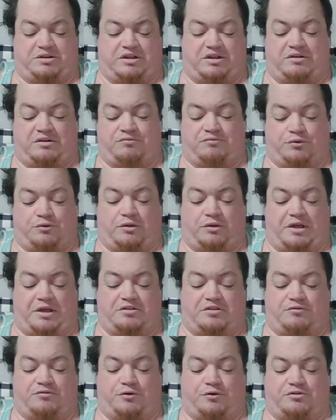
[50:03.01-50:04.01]
But then for
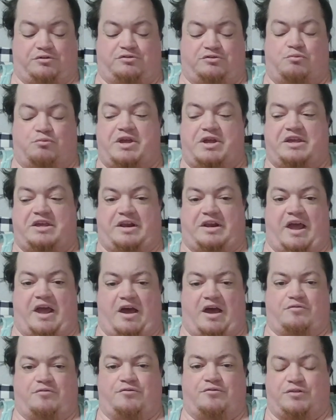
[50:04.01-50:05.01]
like the first week and a
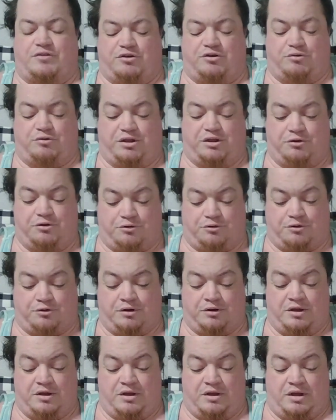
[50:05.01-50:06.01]
half of the new
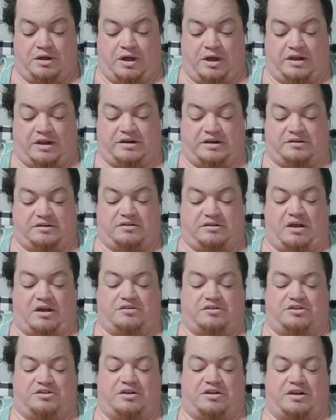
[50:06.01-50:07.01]
year, I didn't
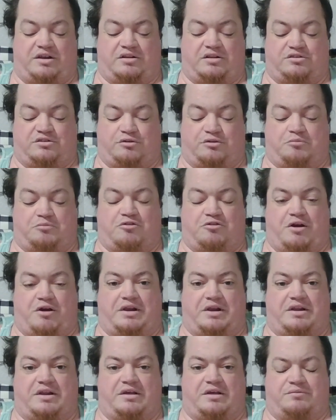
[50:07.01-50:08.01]
touch it, and so I'm
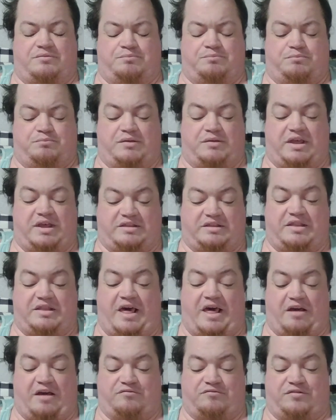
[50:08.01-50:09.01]
trying to
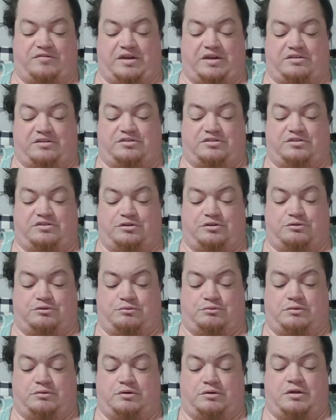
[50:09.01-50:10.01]
get that fixed too.